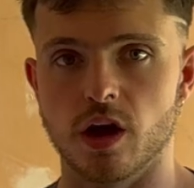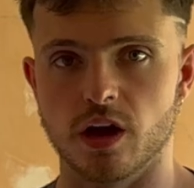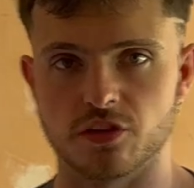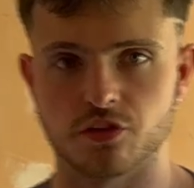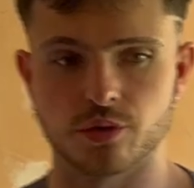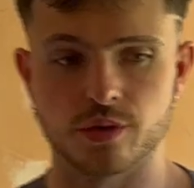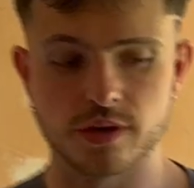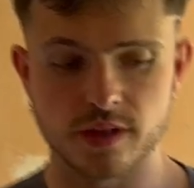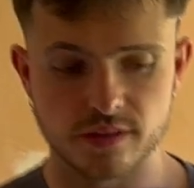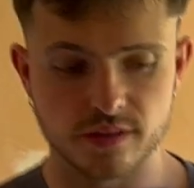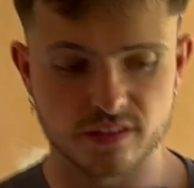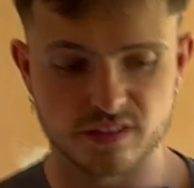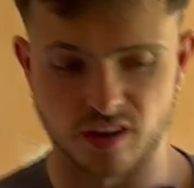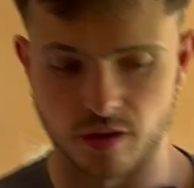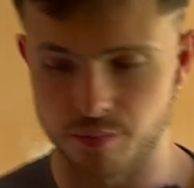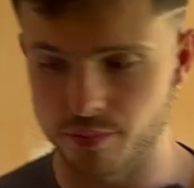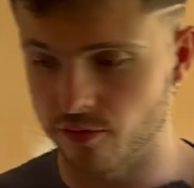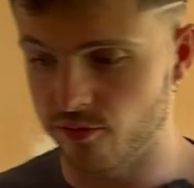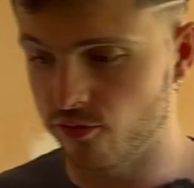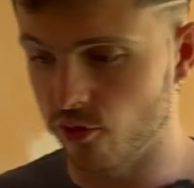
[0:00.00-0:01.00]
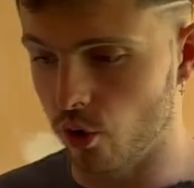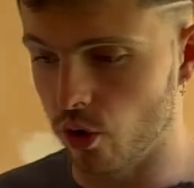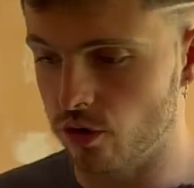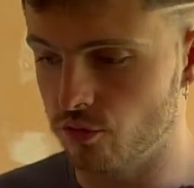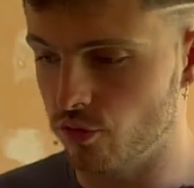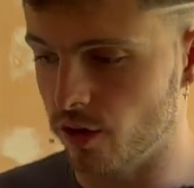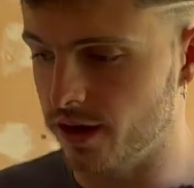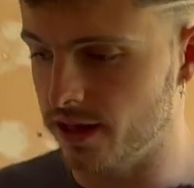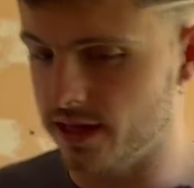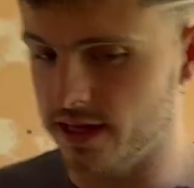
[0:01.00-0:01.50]
right, so another tip before I
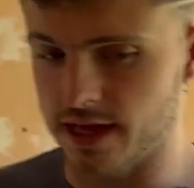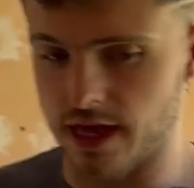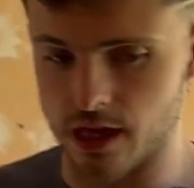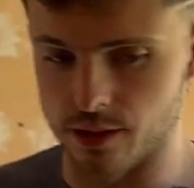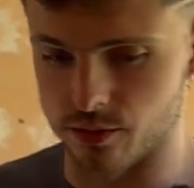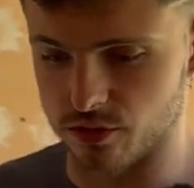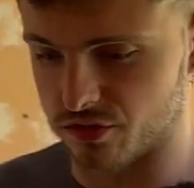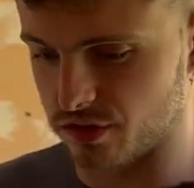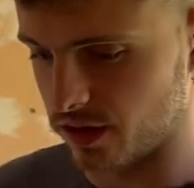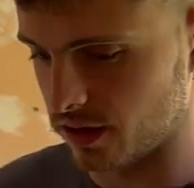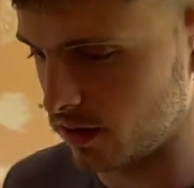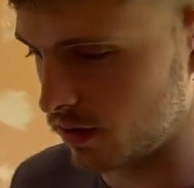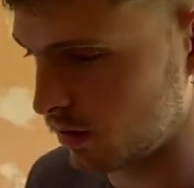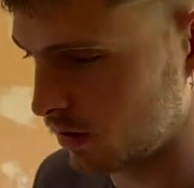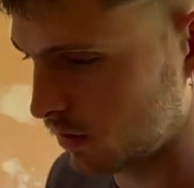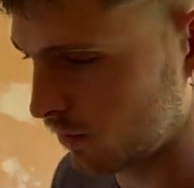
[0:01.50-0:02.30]
run in cables, like,